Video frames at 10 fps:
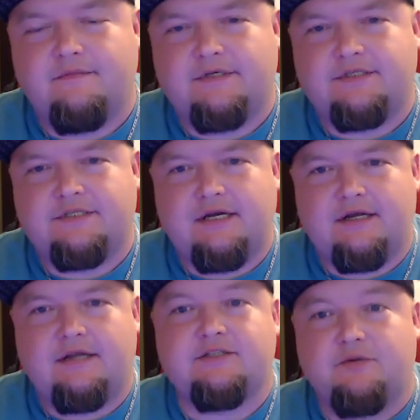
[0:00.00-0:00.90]
this shit
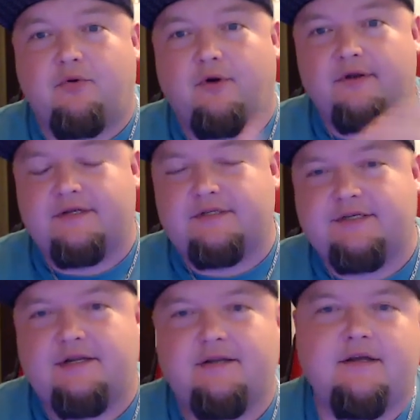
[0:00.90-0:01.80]
and support this
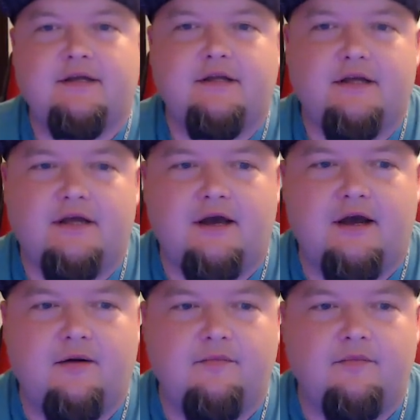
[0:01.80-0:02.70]
shit
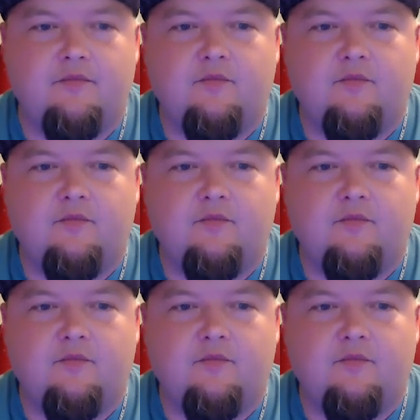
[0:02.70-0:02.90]
um,